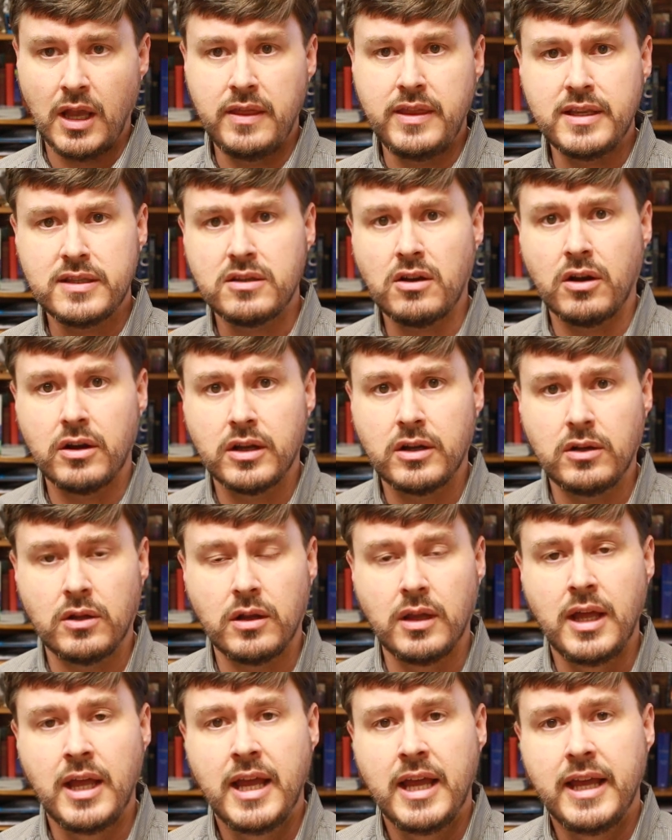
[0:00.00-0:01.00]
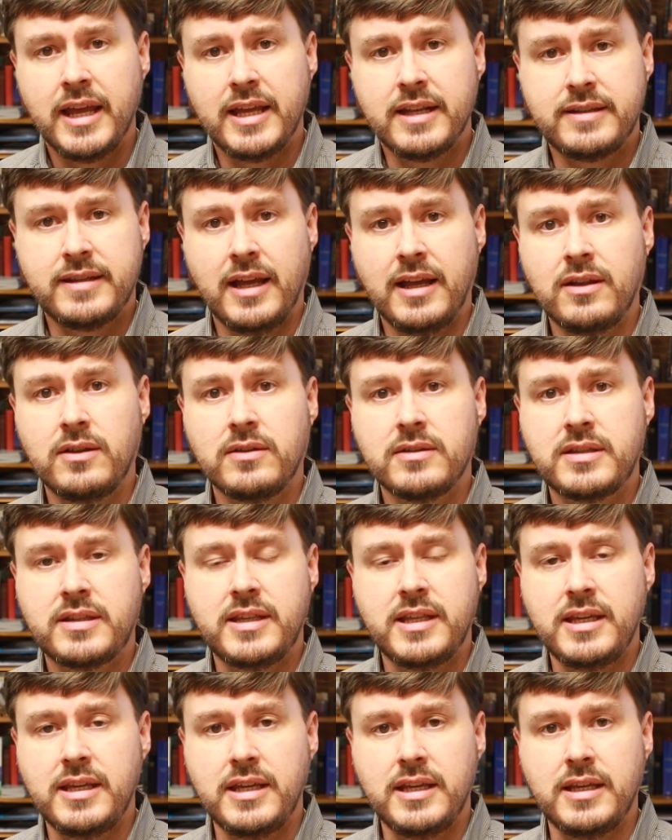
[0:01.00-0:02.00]
This article, it tells
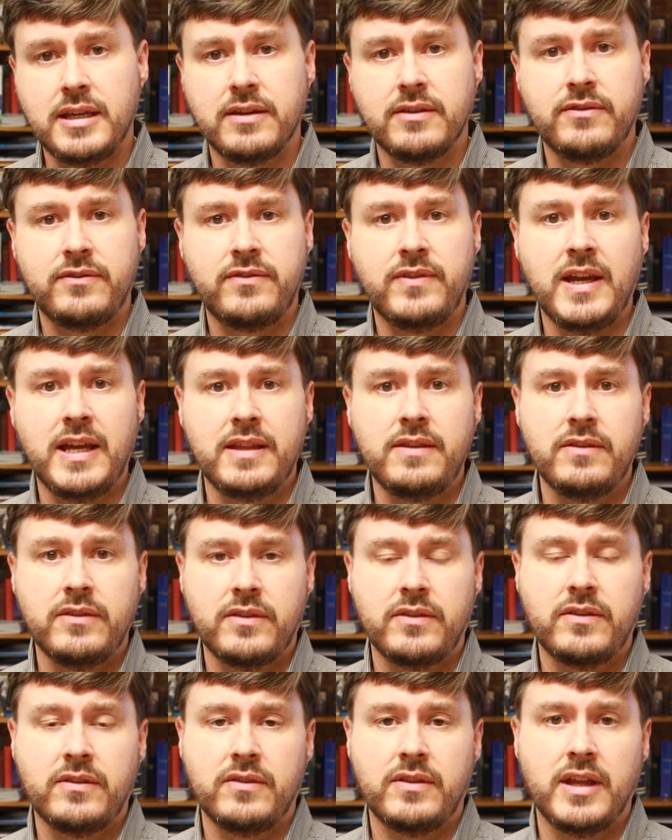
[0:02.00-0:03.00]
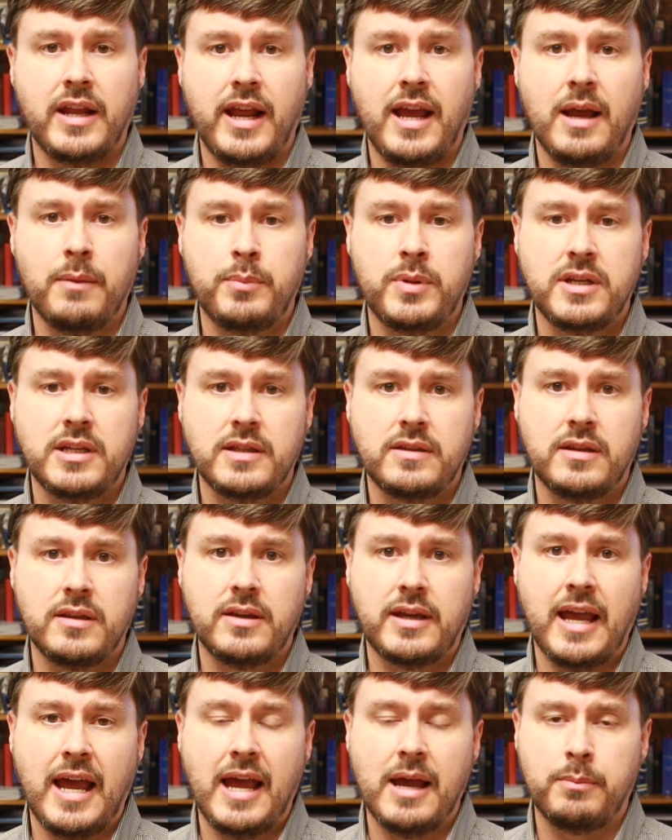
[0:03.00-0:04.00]
the events that happened at
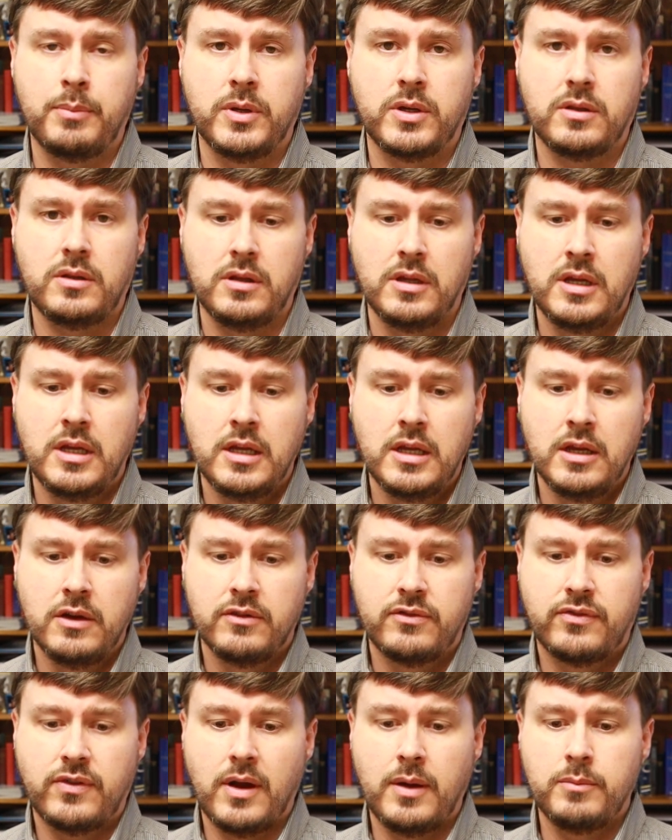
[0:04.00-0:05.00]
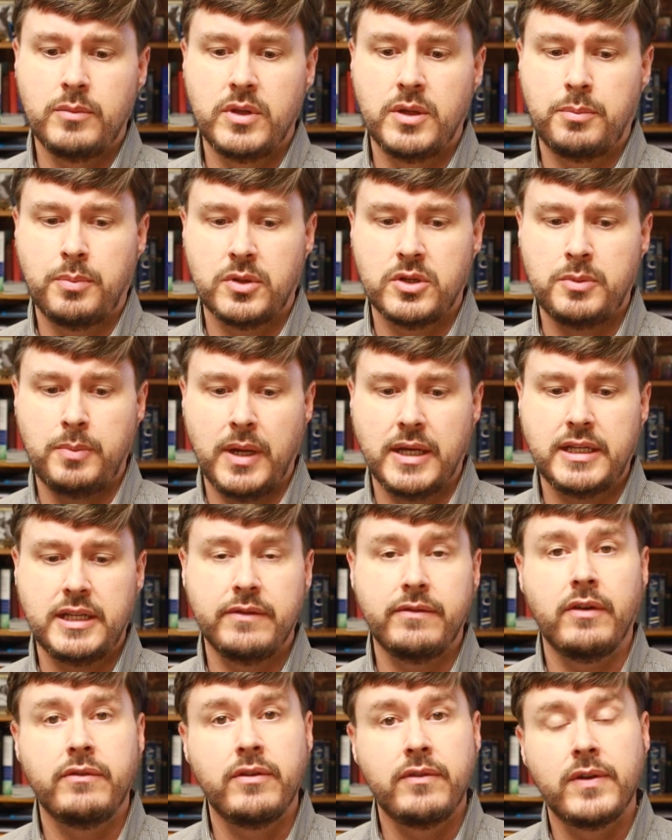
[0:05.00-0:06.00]
the Capitol from the
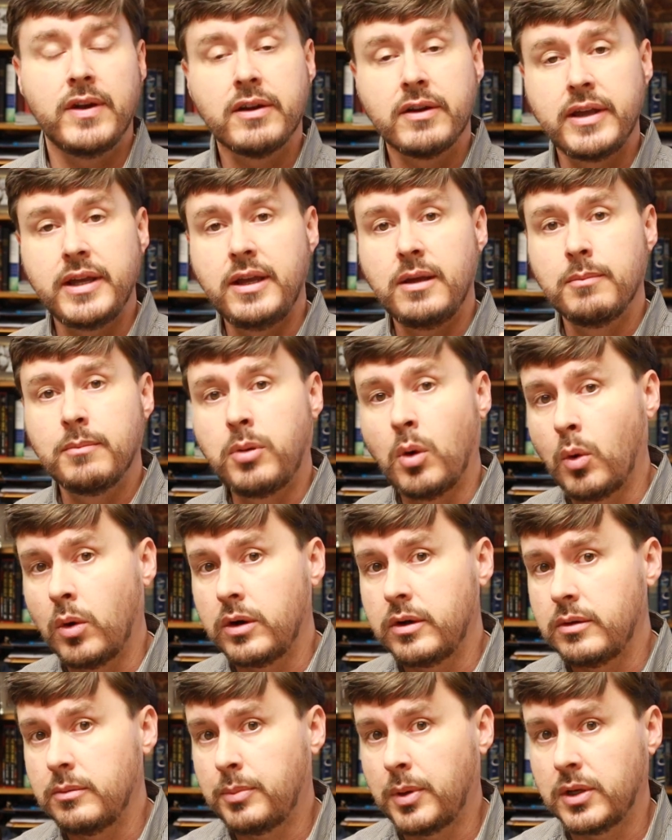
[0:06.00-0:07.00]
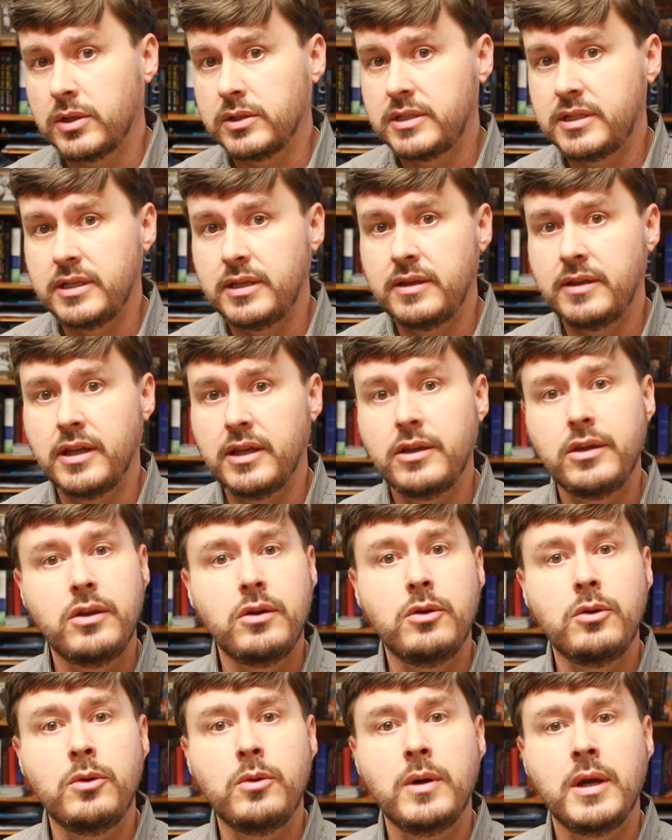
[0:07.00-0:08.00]
perspective of a very important person that
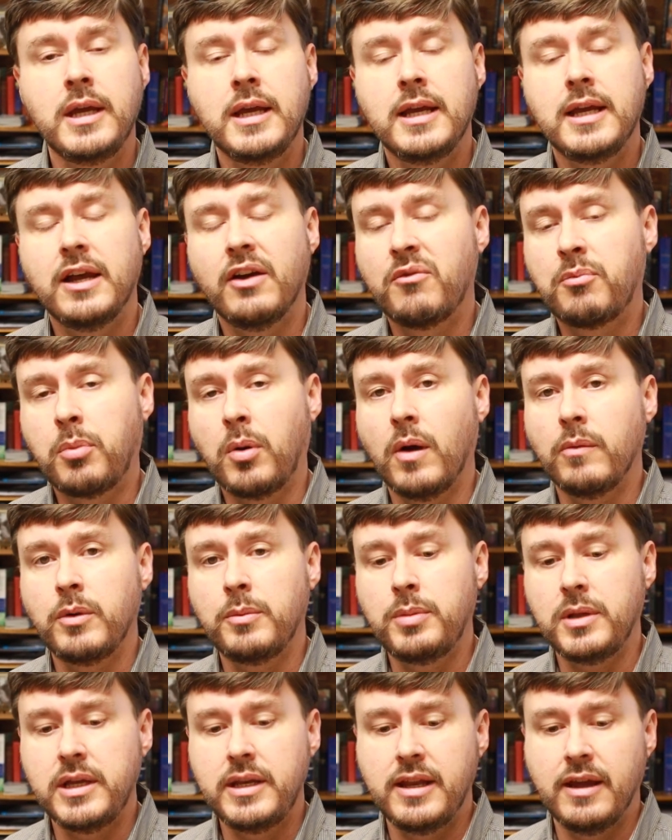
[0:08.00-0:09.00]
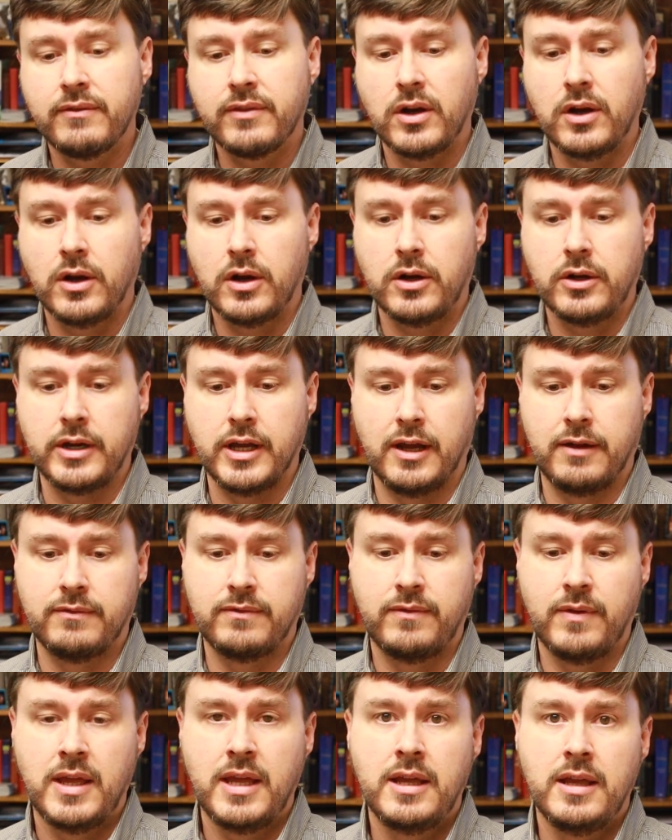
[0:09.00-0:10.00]
you have probably never heard
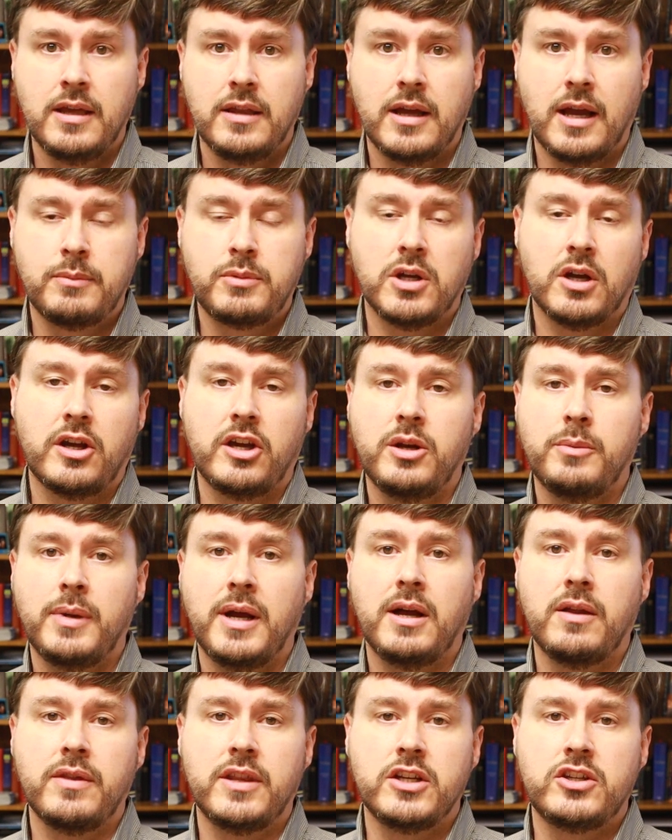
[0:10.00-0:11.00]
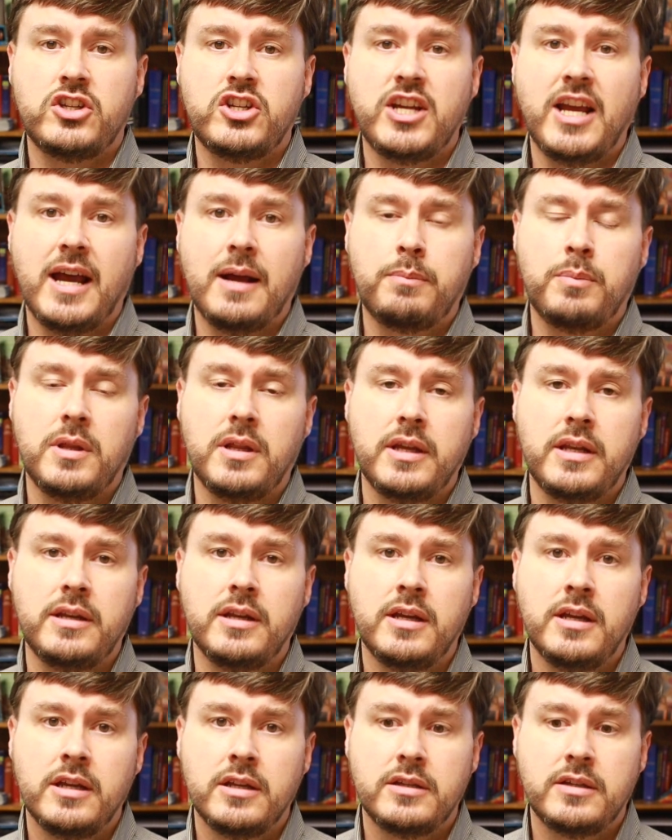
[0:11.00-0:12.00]
of. I'm talking about the
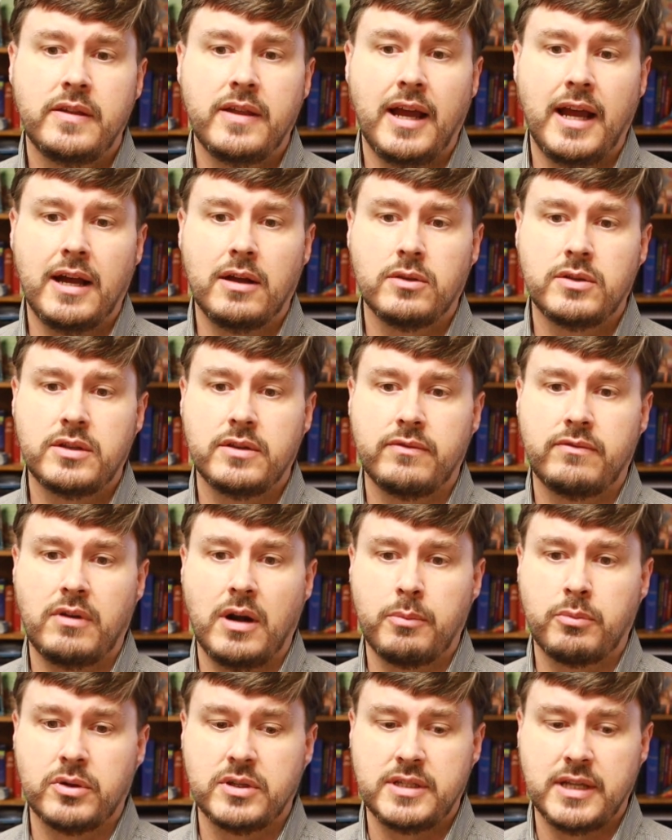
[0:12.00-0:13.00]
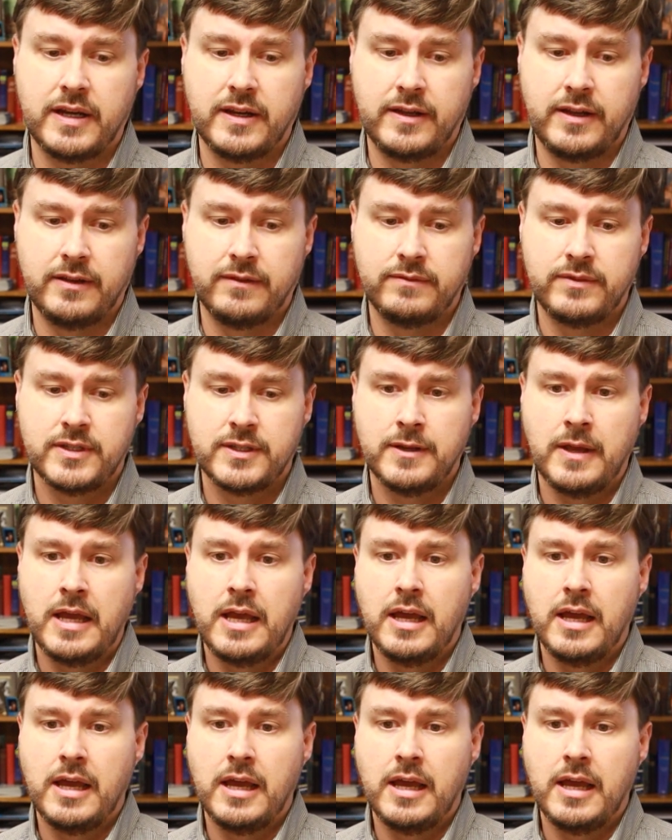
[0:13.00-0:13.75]
chaplain to the House of Representatives.